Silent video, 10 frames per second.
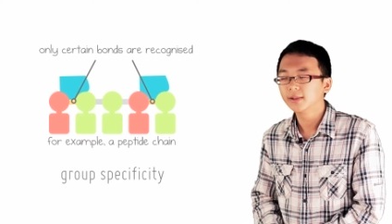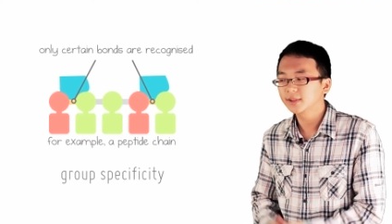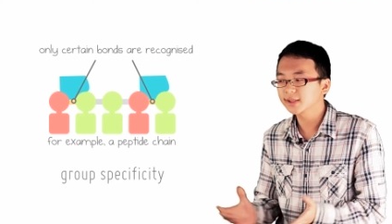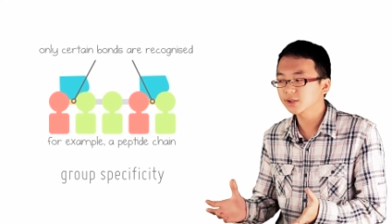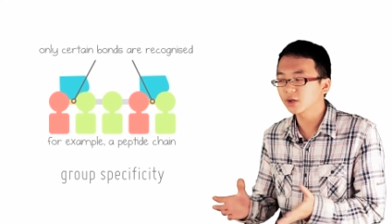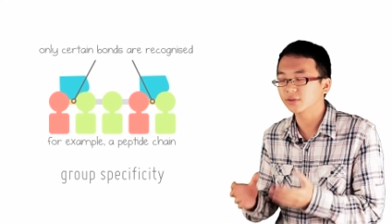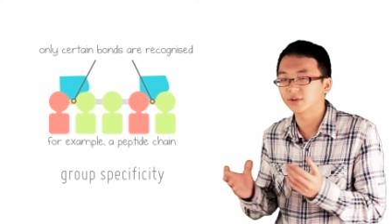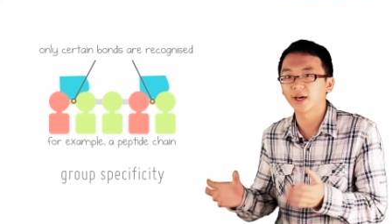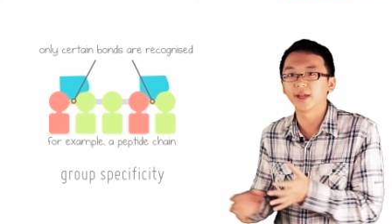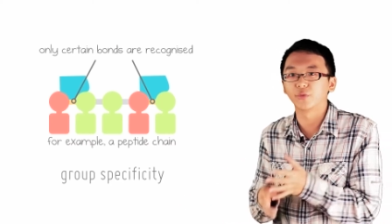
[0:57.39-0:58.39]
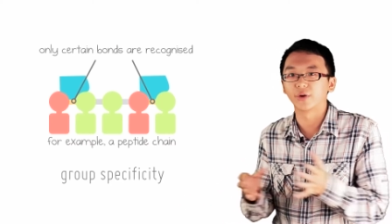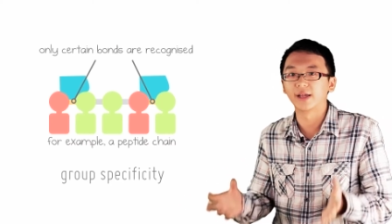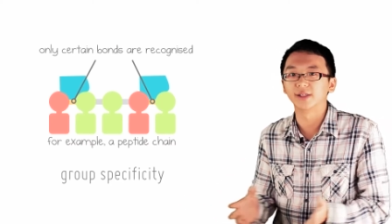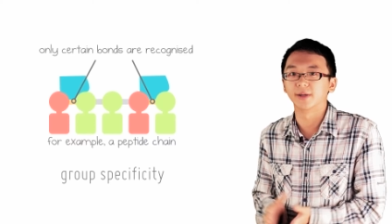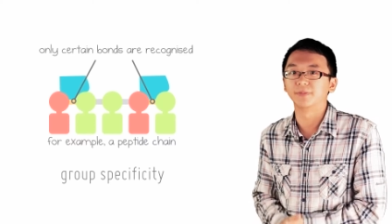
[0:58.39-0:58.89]
This is not done at
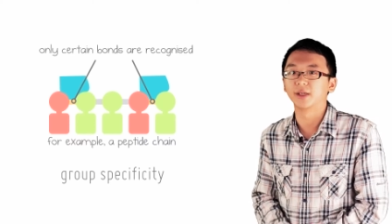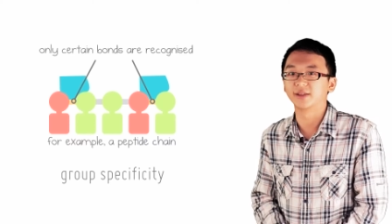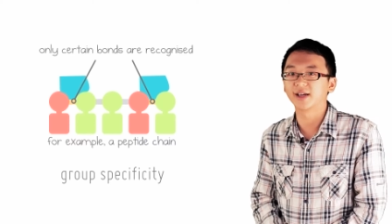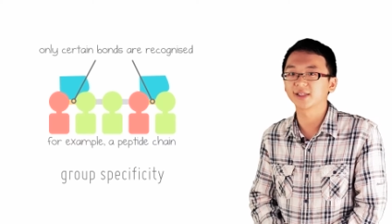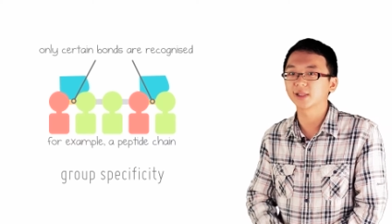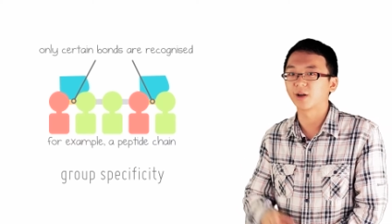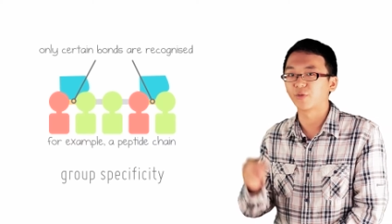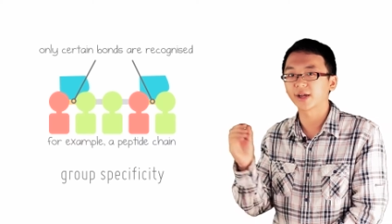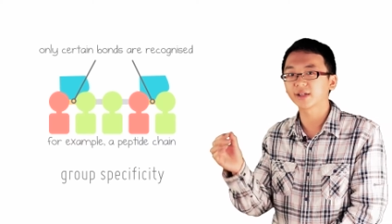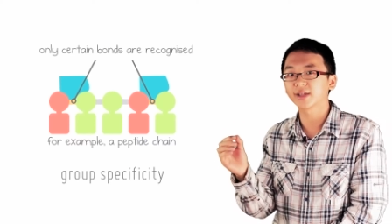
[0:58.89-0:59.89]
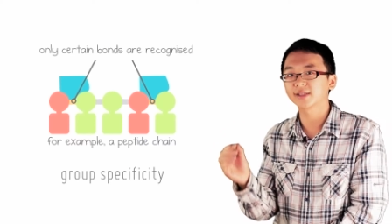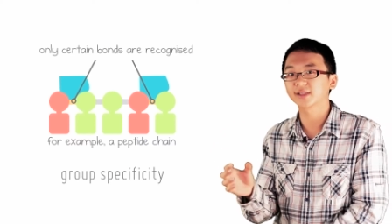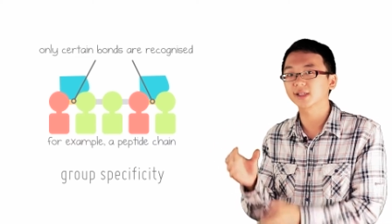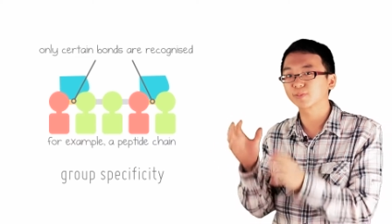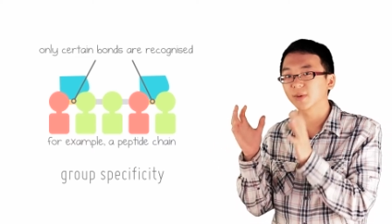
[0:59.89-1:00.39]
random. It does this by
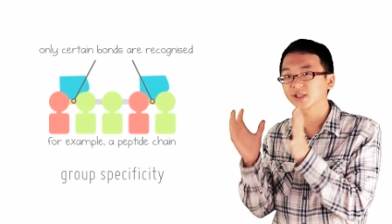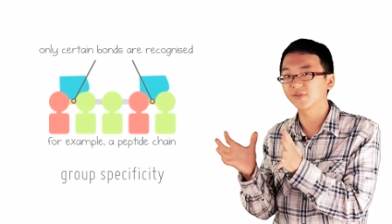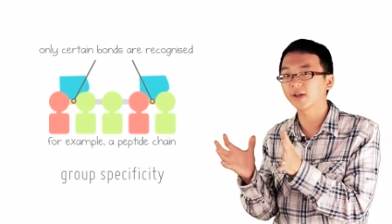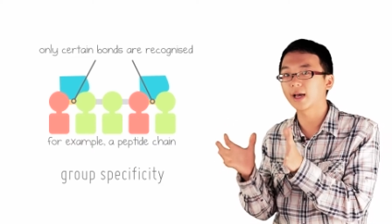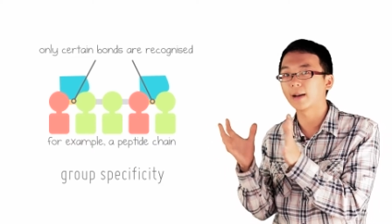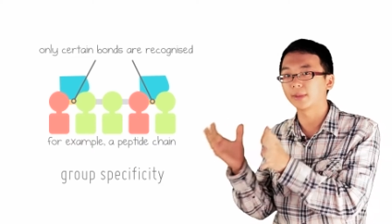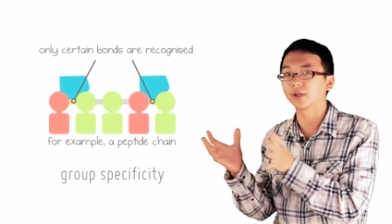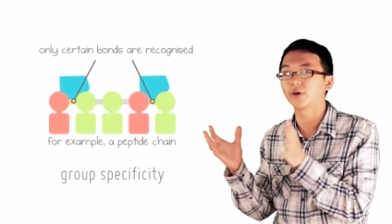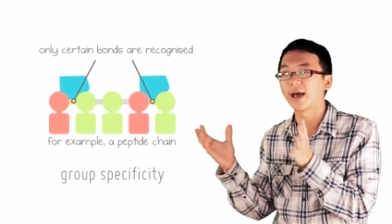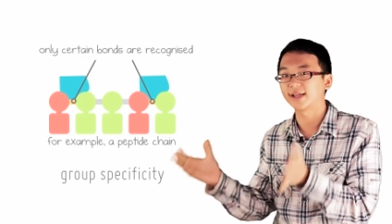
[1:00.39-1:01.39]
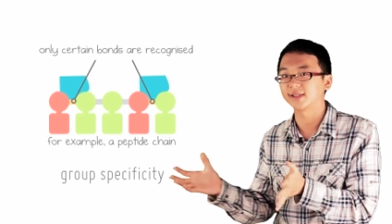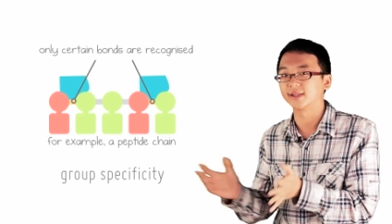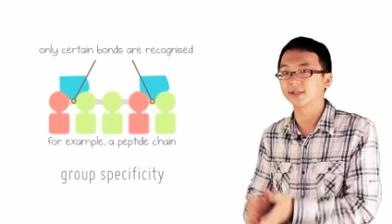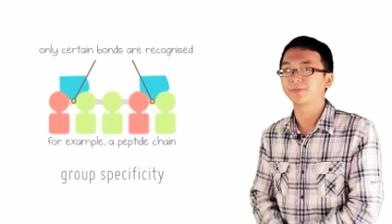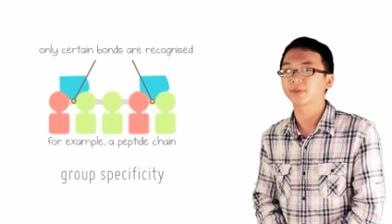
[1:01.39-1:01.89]
recognizing specific amino
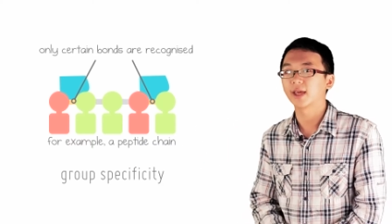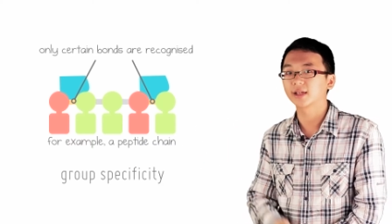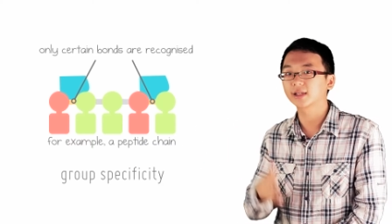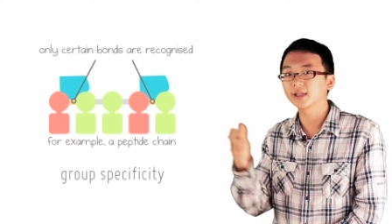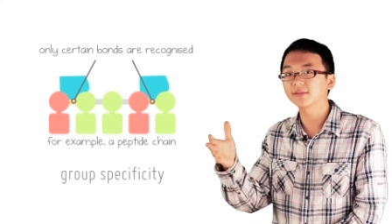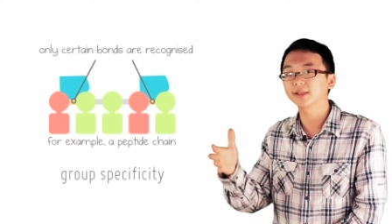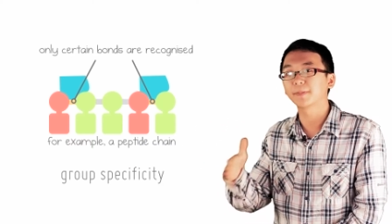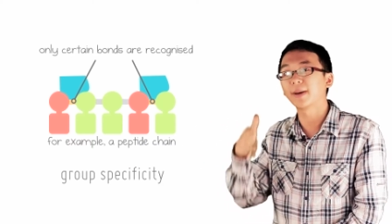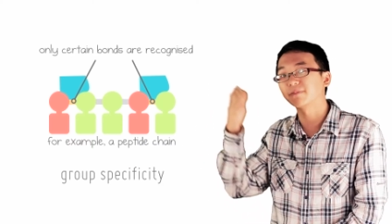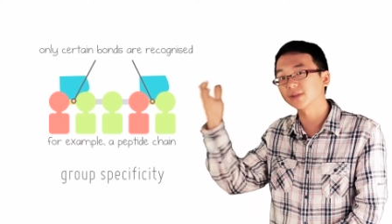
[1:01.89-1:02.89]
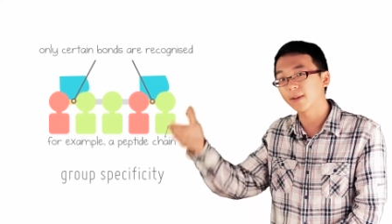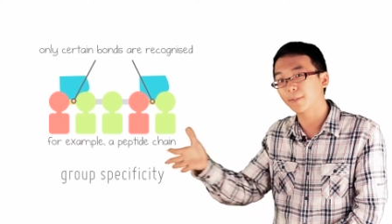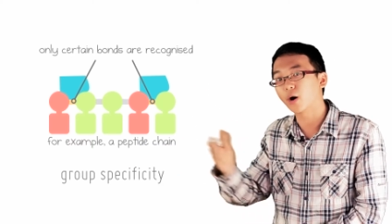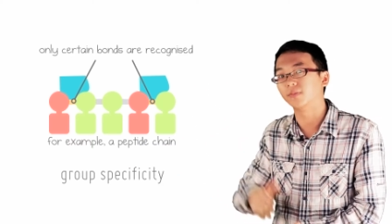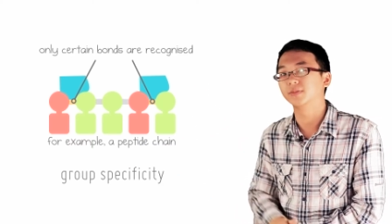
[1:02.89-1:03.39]
acids and cleaves the peptide
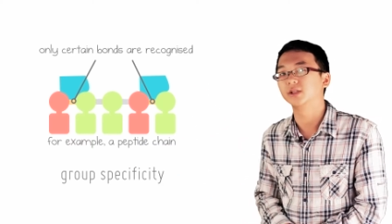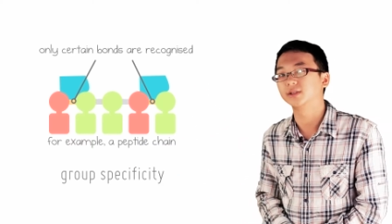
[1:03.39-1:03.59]
bond